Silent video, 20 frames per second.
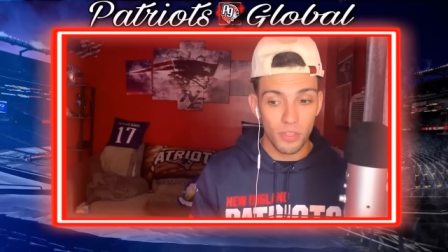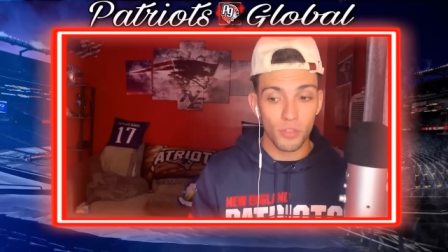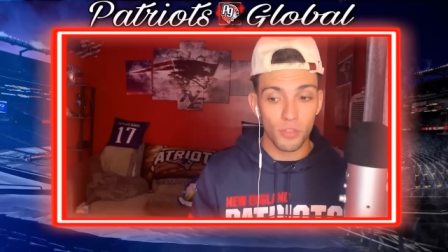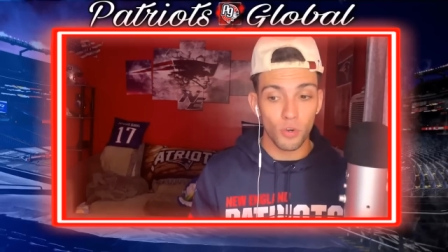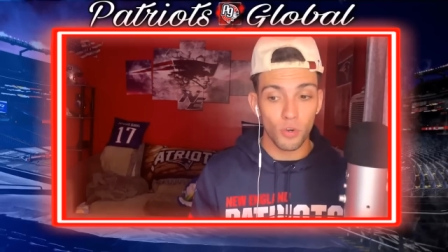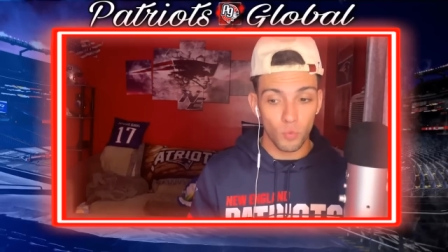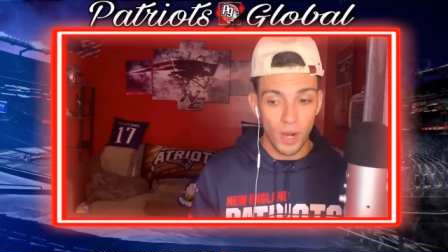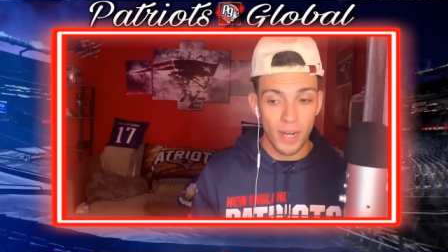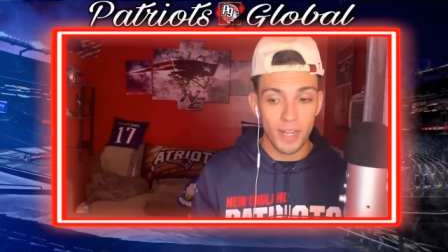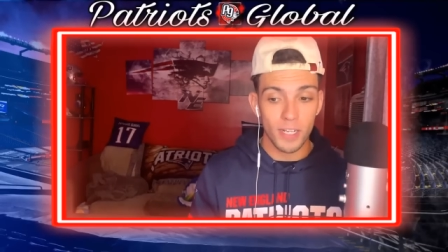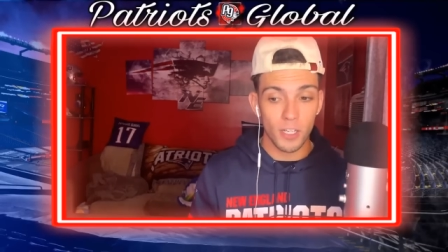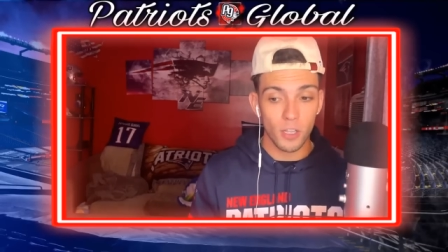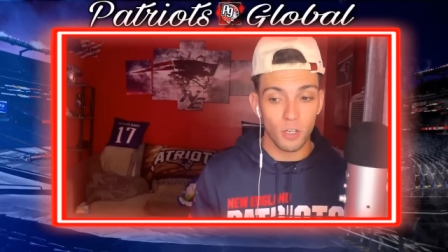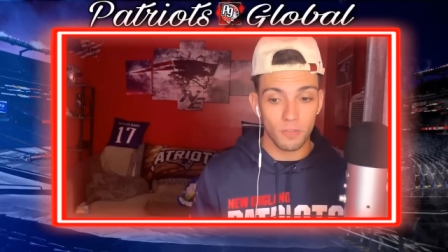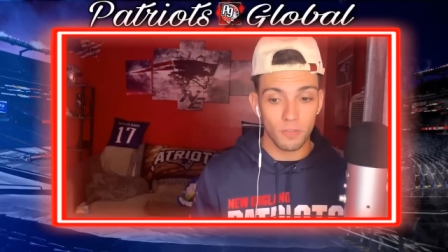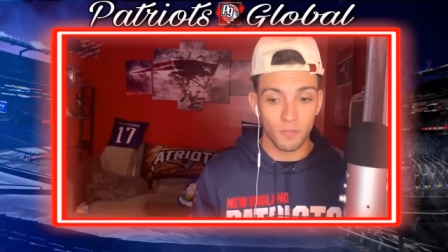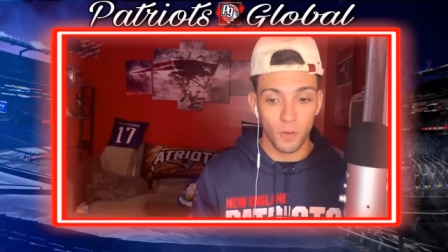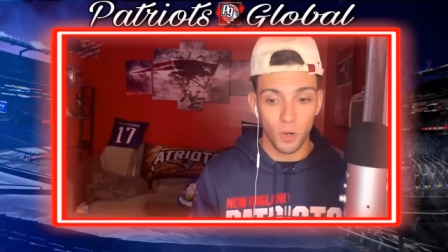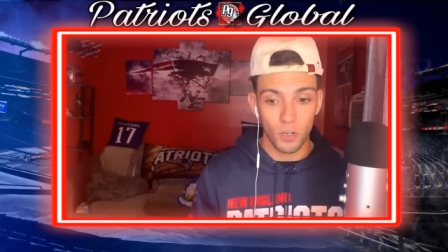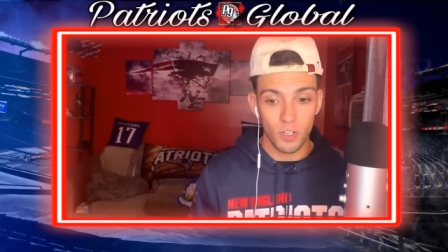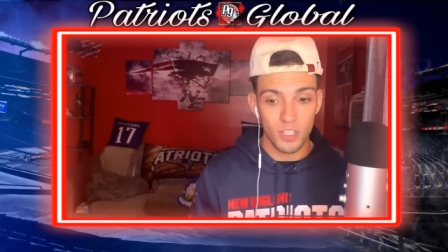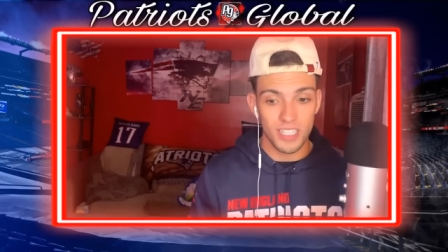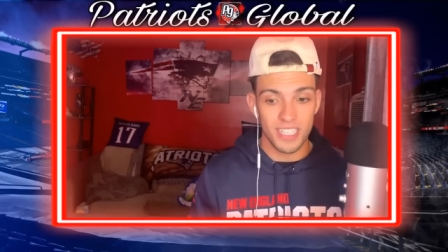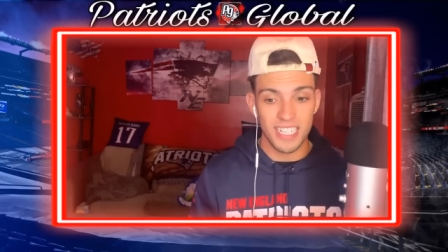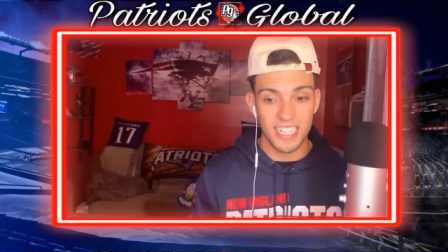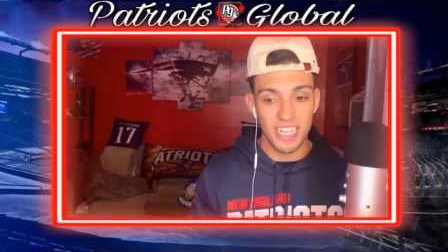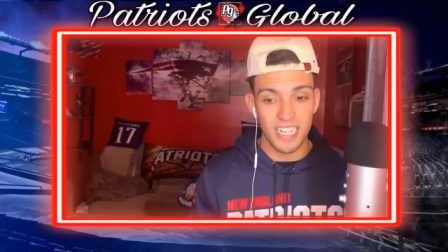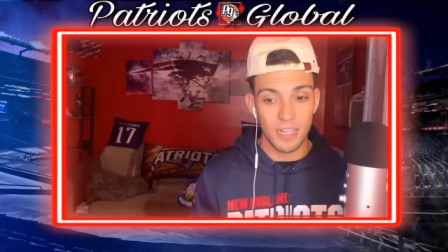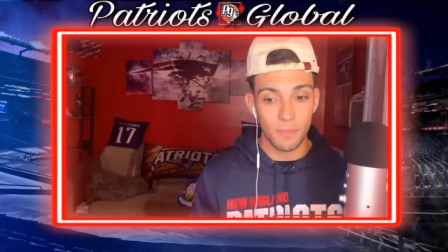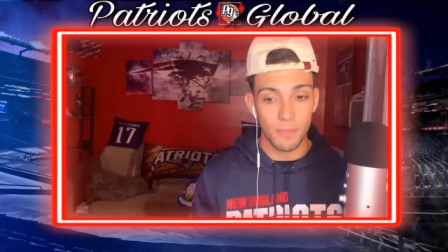the regular first
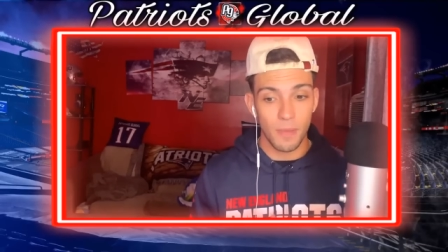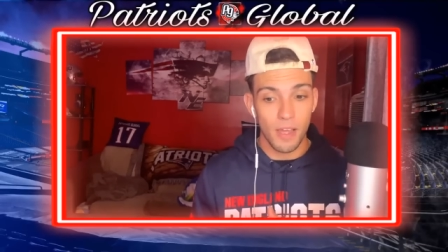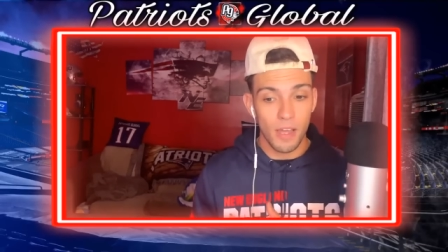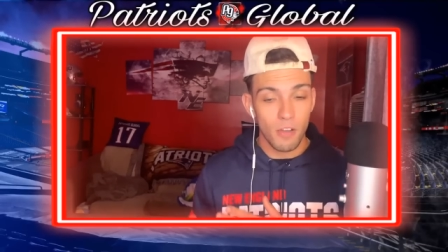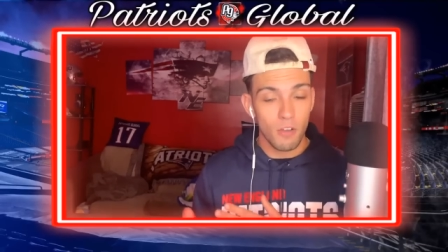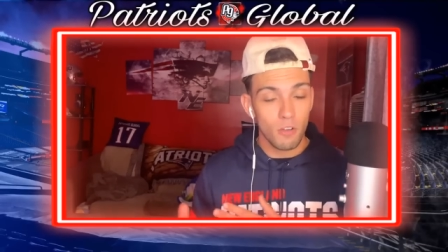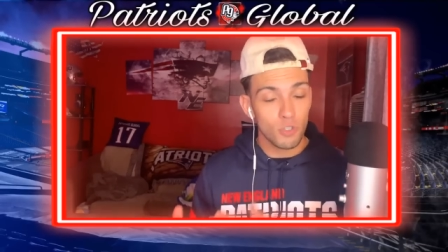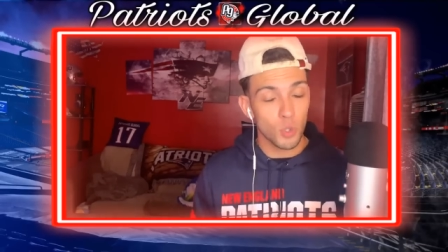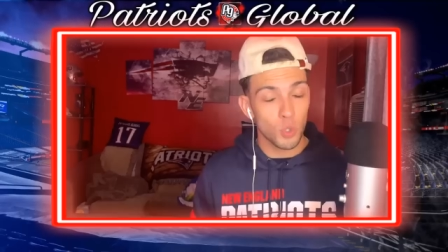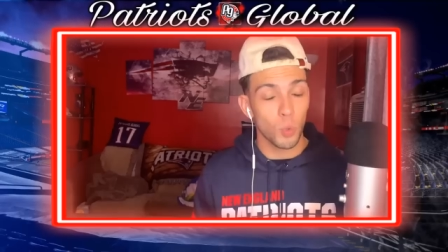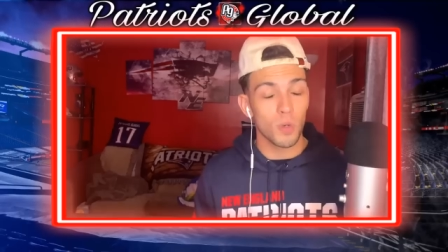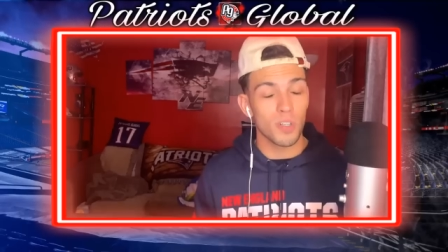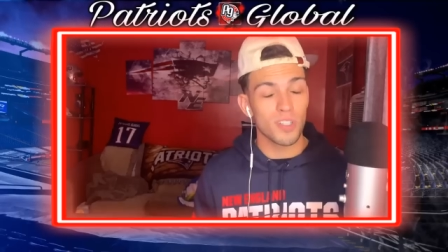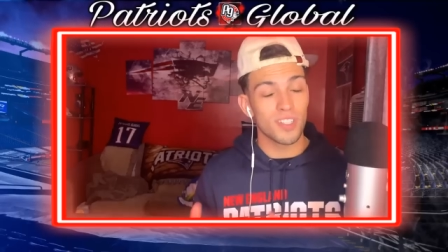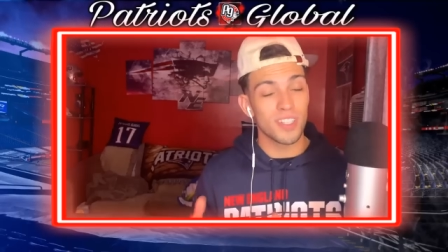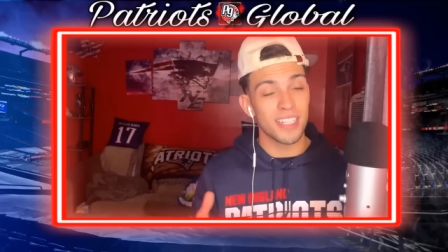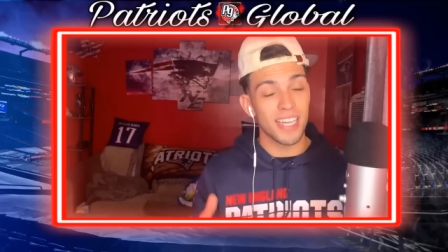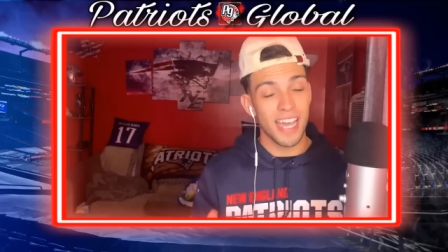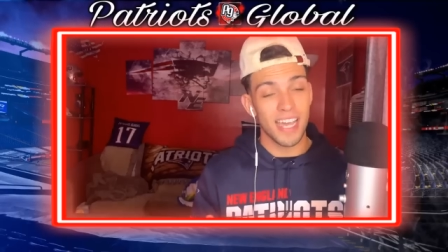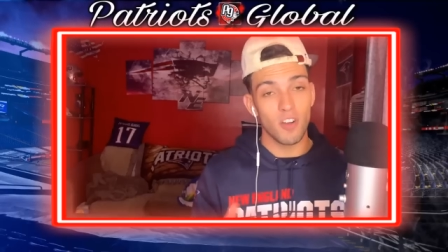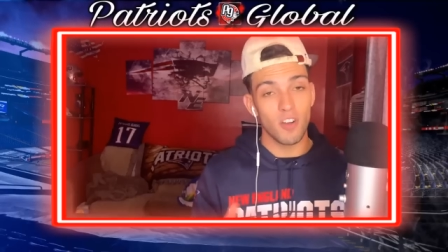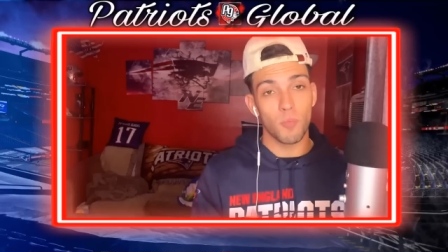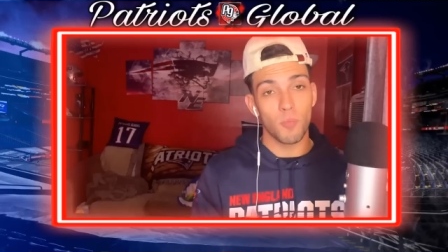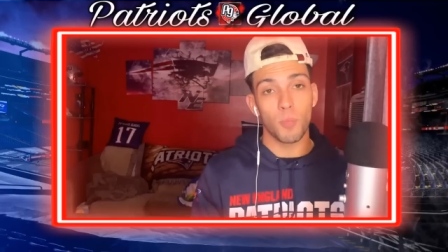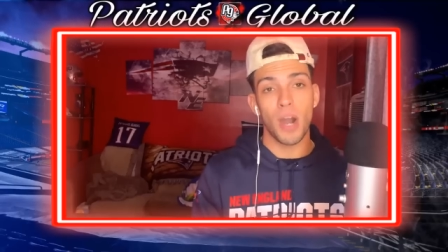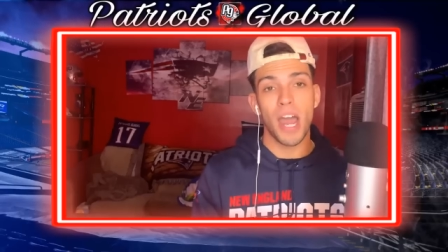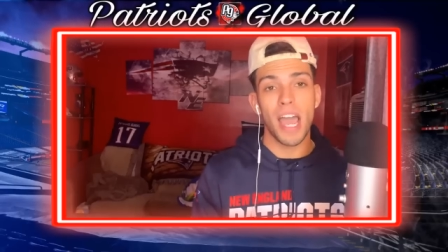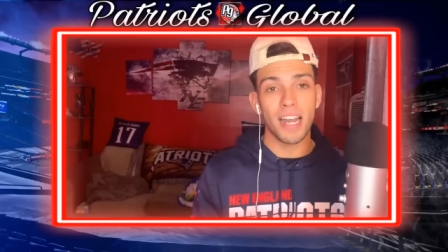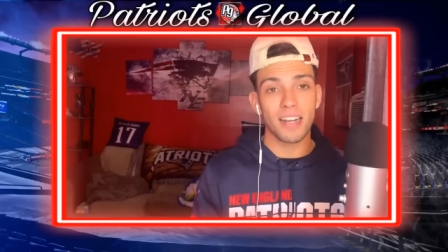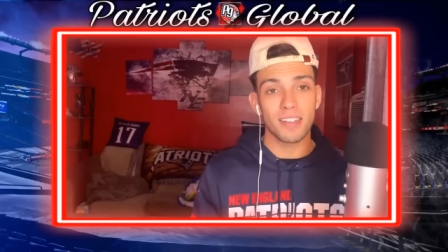team towards the end of
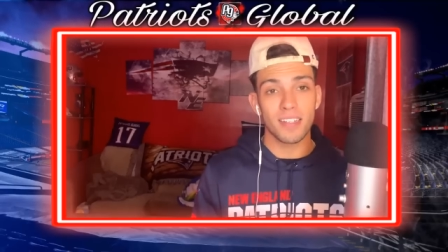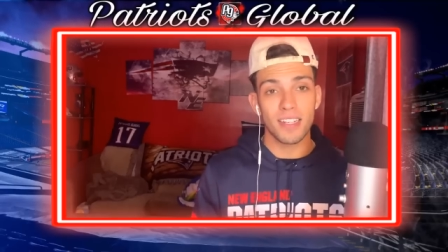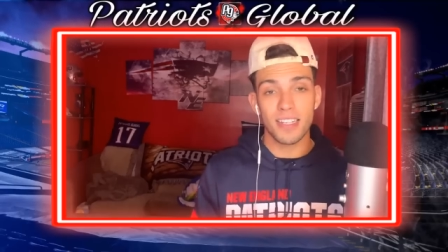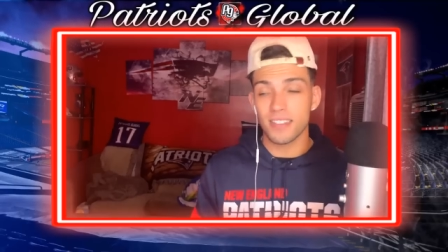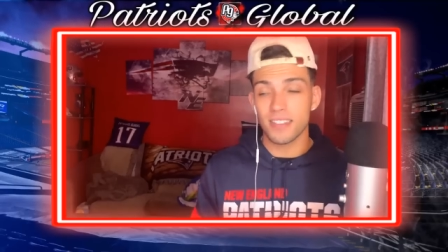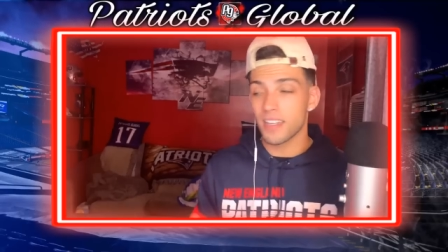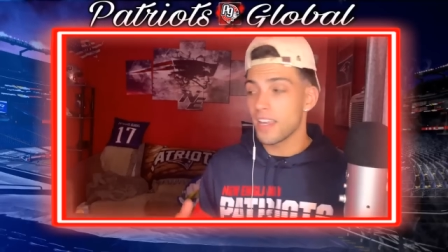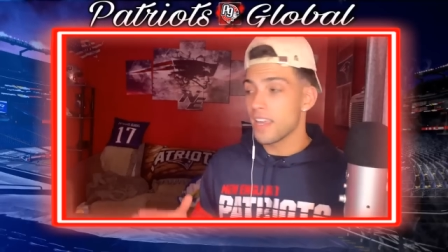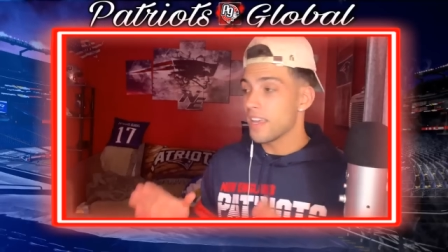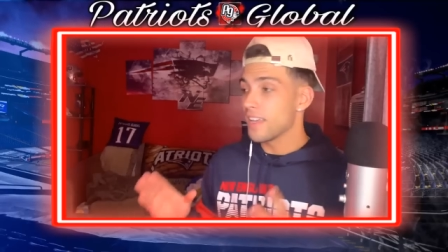practice.